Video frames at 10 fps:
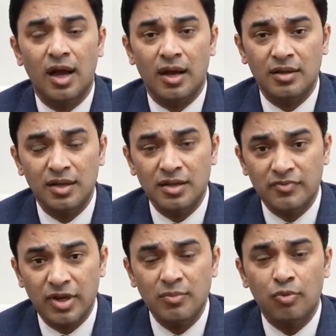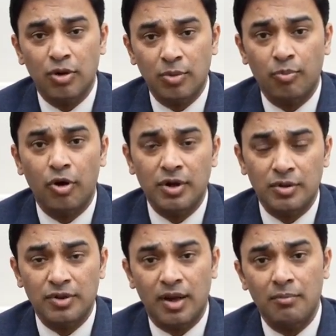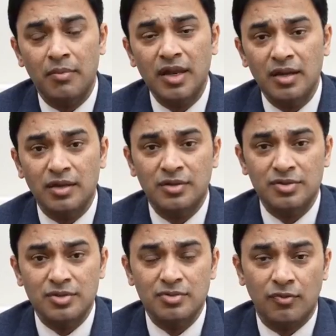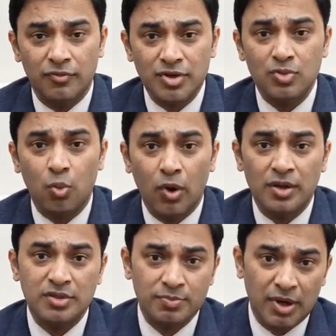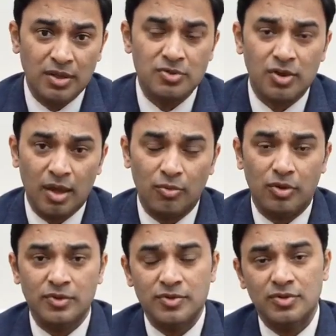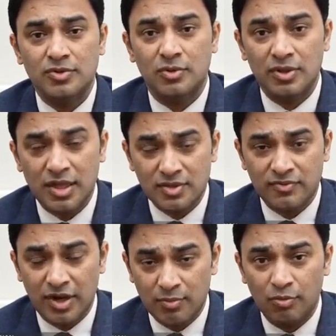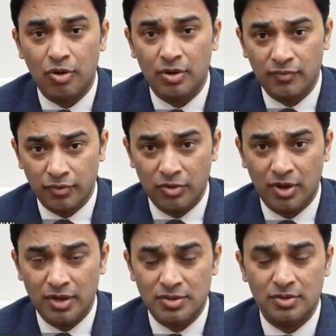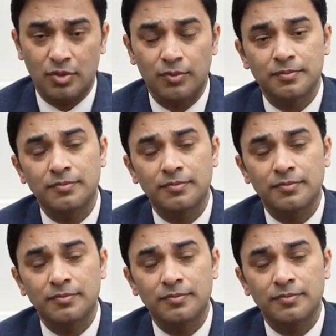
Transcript: And I think it's very important to point out there are many conditions of which one is piles or hemorrhoids. So that's very important for you guys to know.